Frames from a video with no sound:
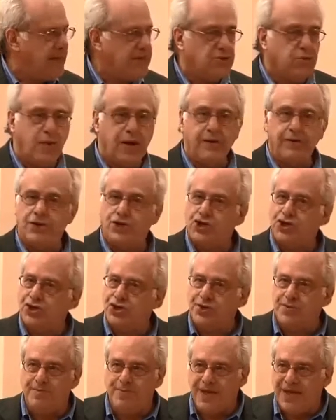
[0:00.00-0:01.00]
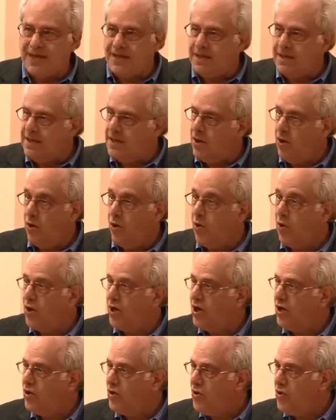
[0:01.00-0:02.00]
is where it should have been
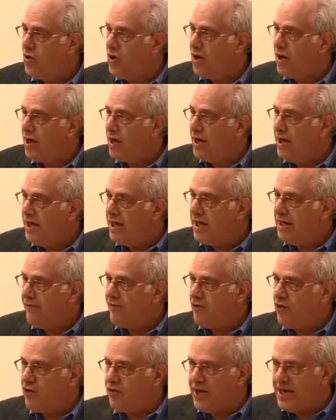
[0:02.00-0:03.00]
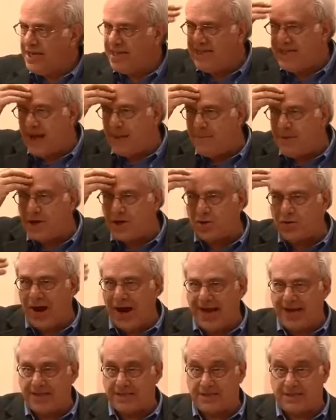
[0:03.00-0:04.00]
all along. If you're in a
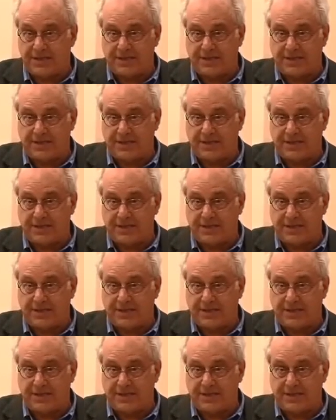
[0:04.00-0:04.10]
democratic